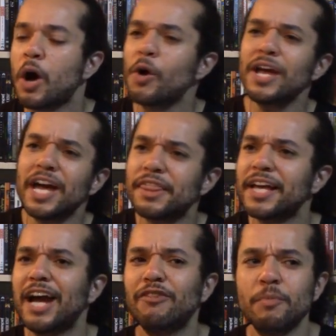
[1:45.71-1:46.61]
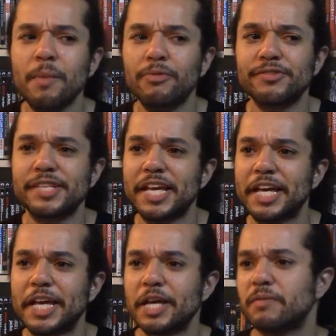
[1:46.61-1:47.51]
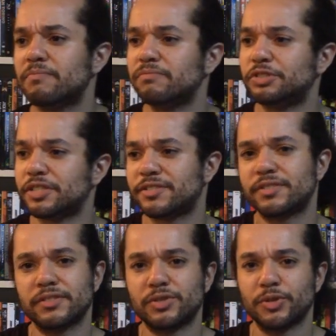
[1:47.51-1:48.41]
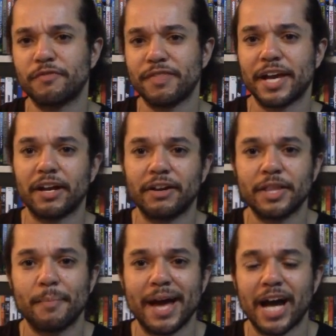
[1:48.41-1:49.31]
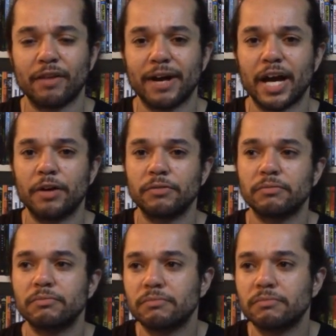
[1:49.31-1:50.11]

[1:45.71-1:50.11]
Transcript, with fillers: Oh yeah, I think I remember seeing him just sort of there in the background,